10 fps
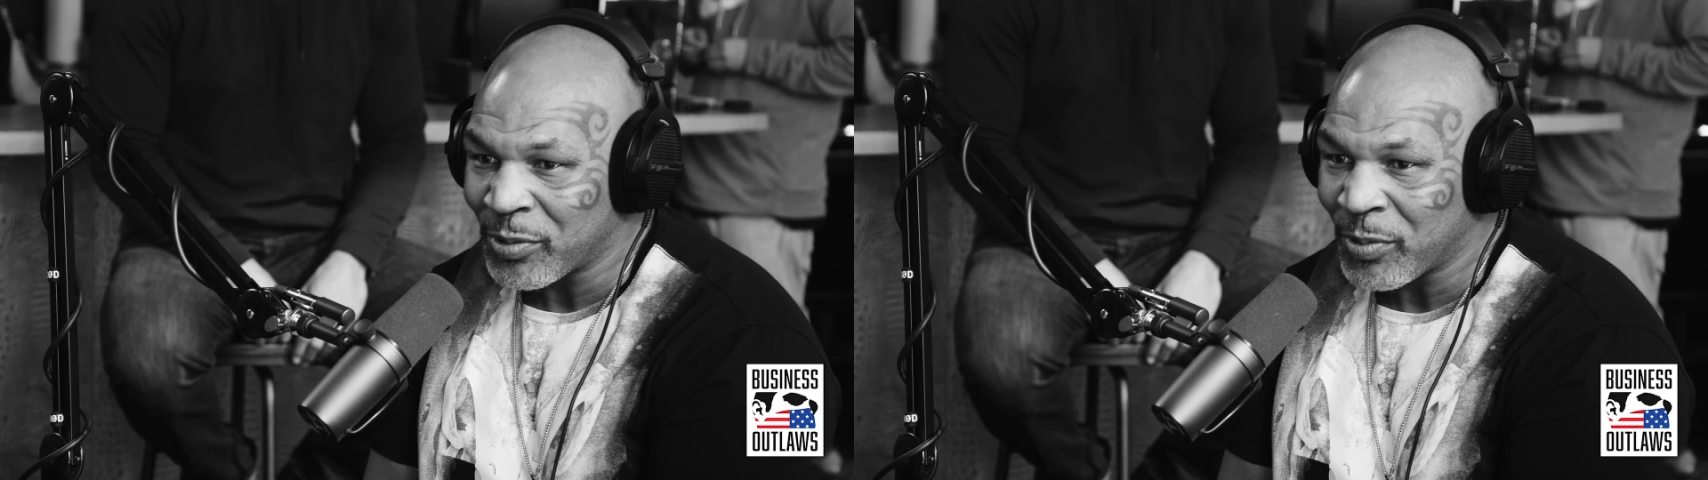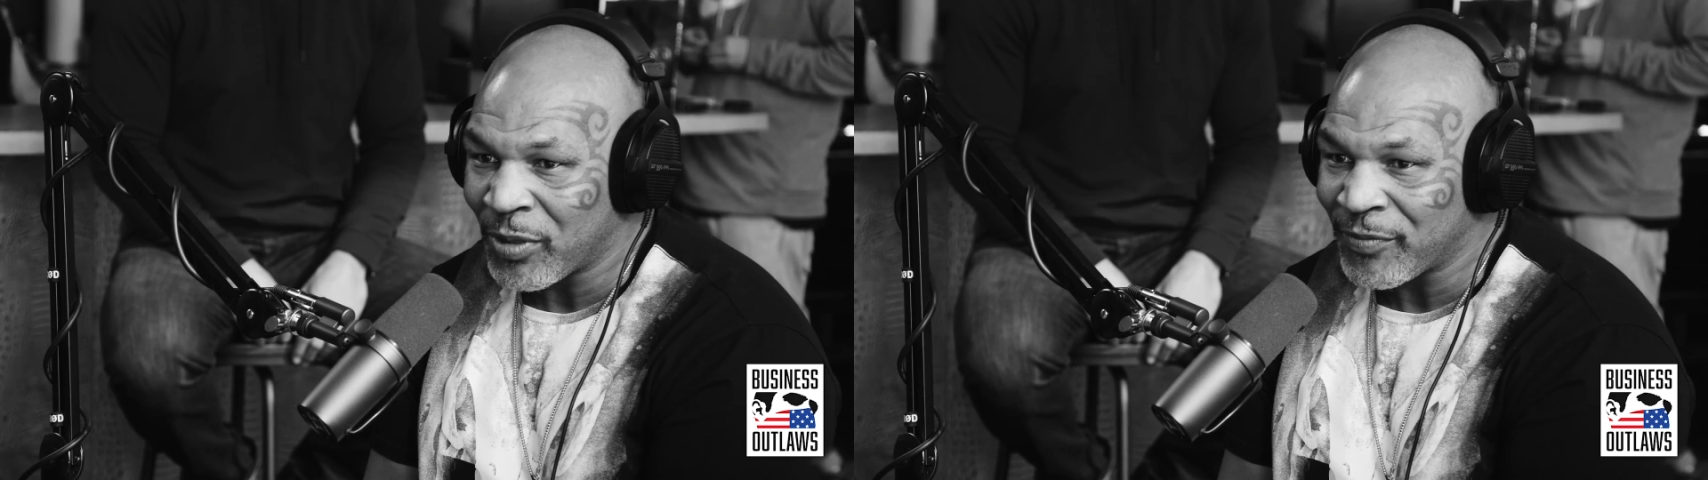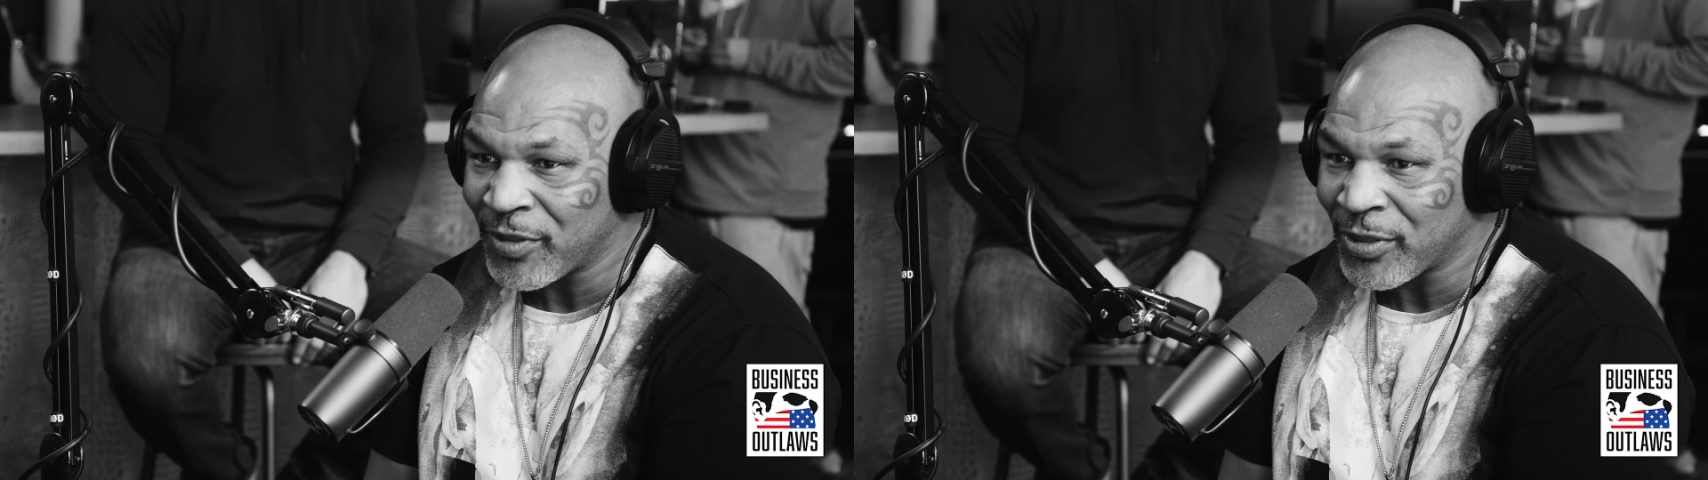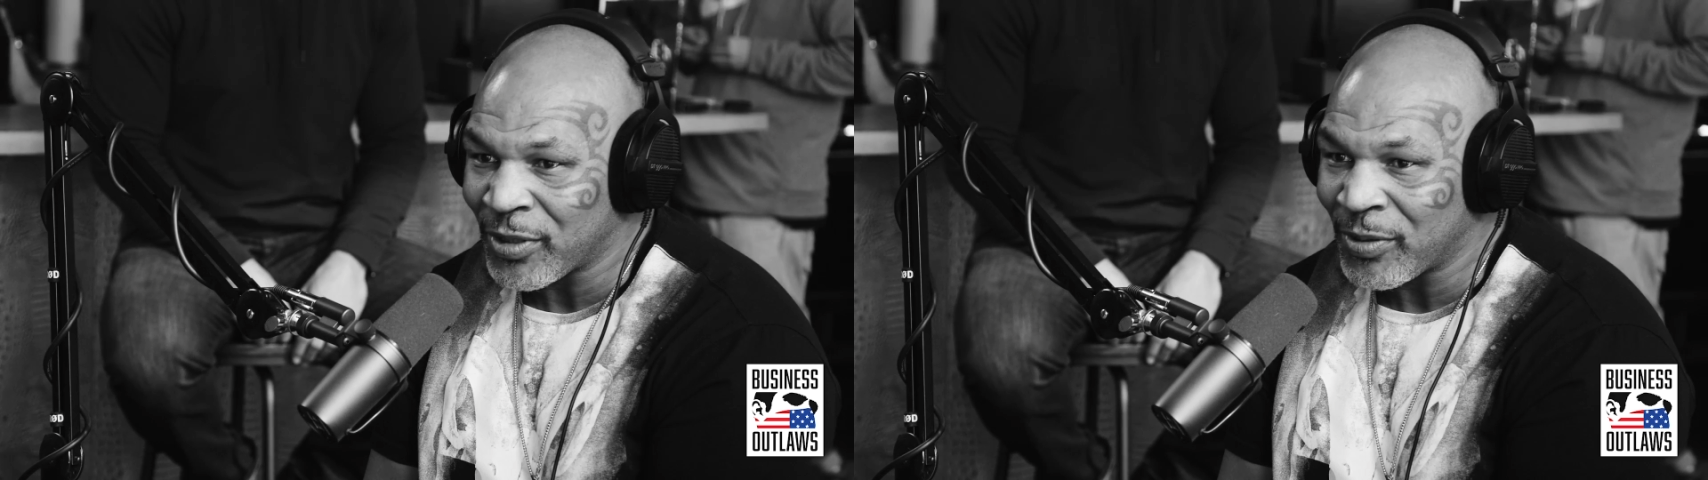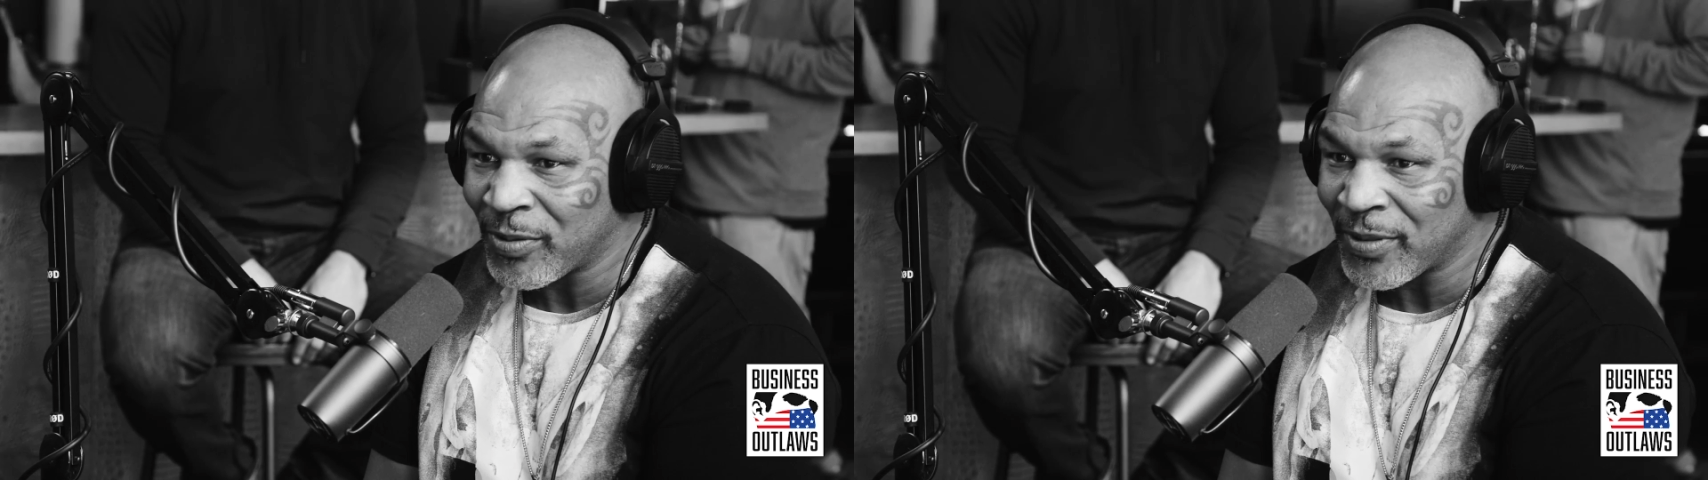12 years
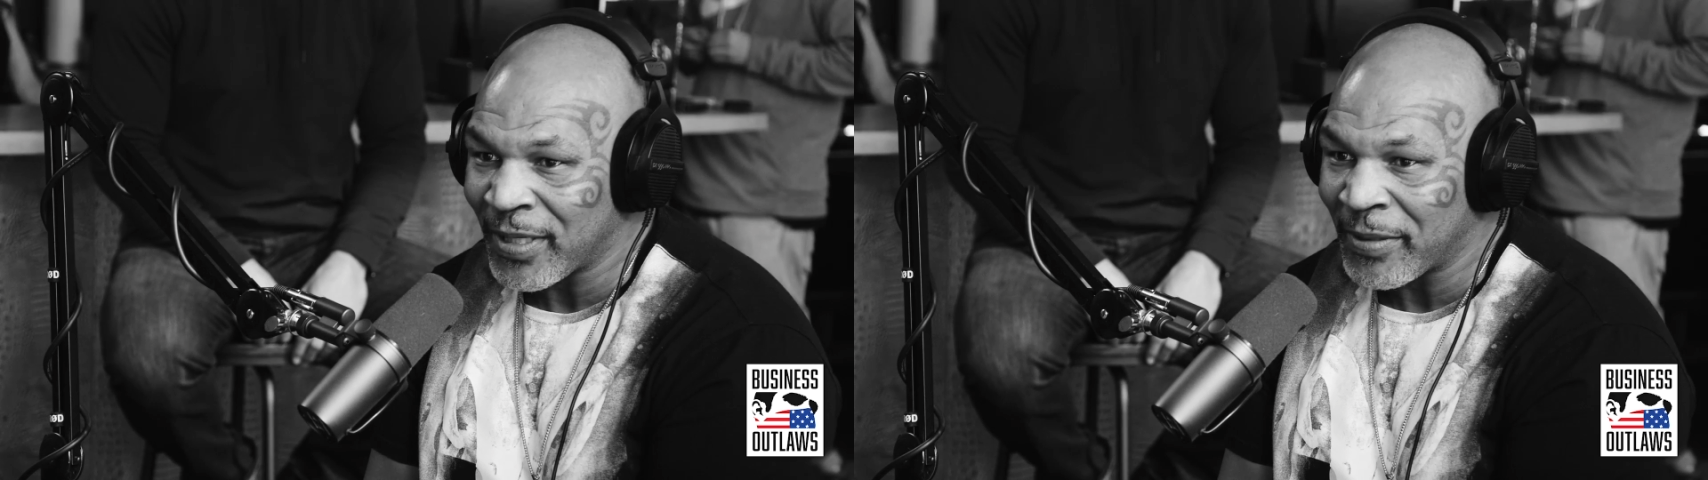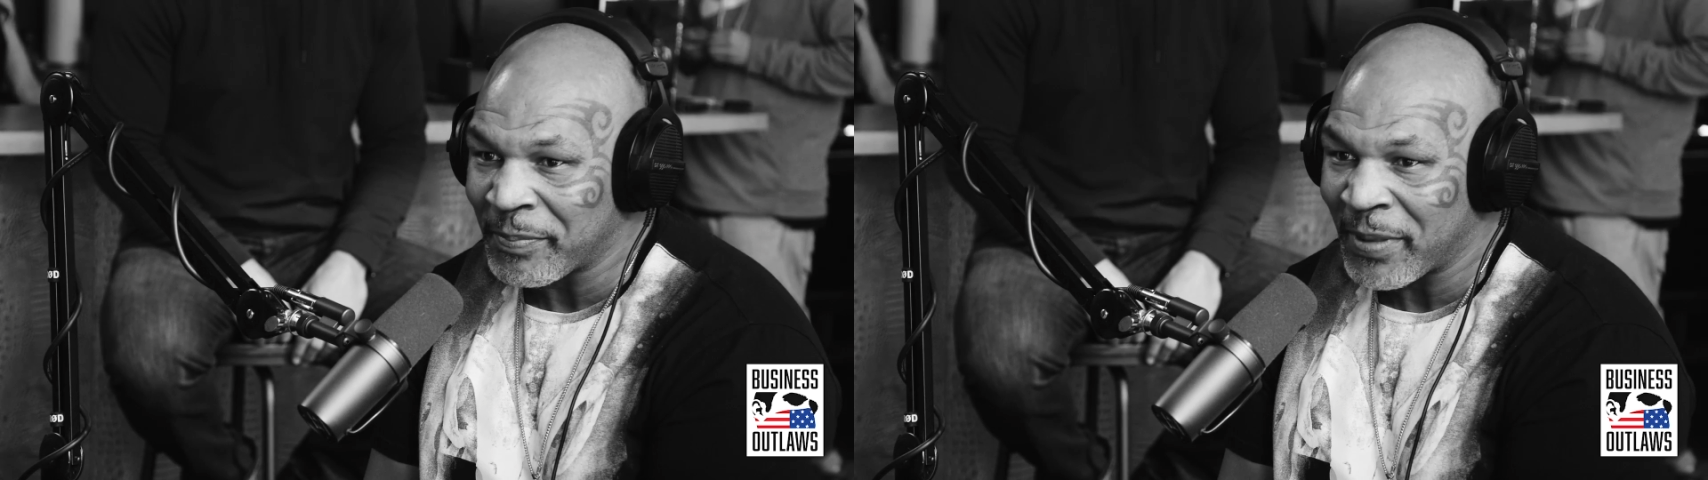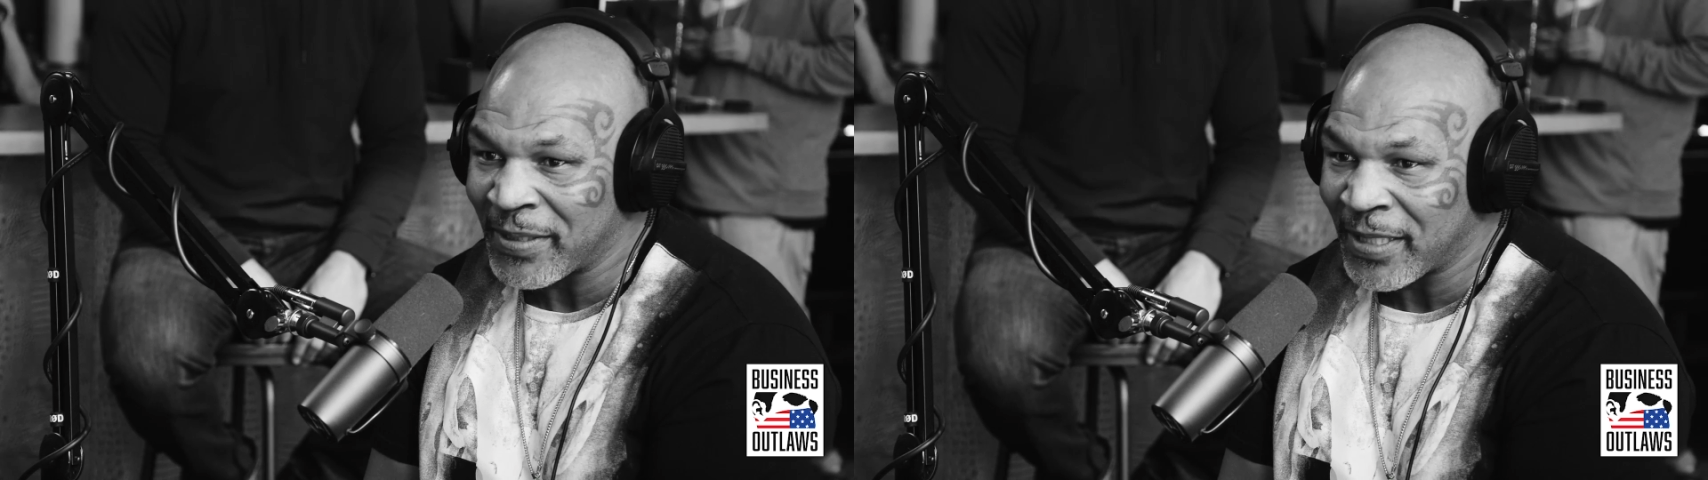old, and that's my